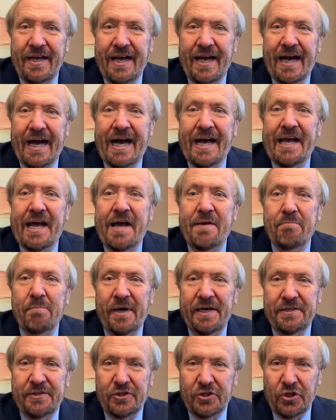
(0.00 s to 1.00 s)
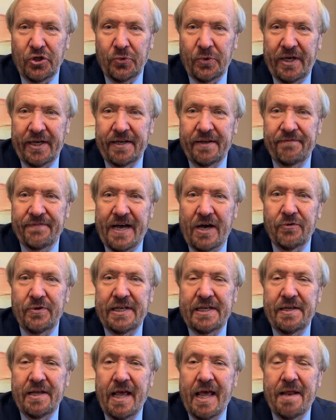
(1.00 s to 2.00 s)
Hi, I'm Bud Kluig,
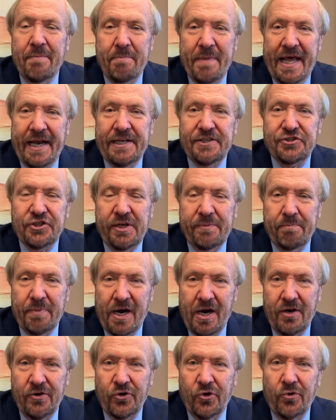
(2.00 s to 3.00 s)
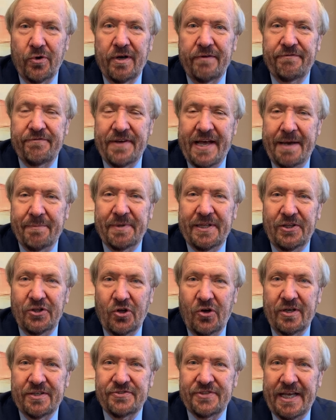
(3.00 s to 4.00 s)
founding and managing partner of Family
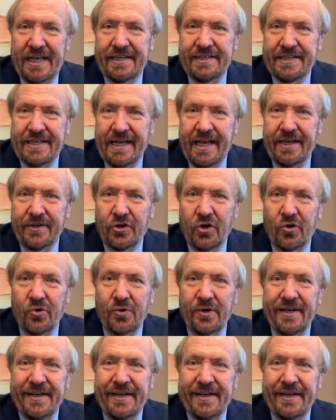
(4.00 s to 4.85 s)
Law San Diego.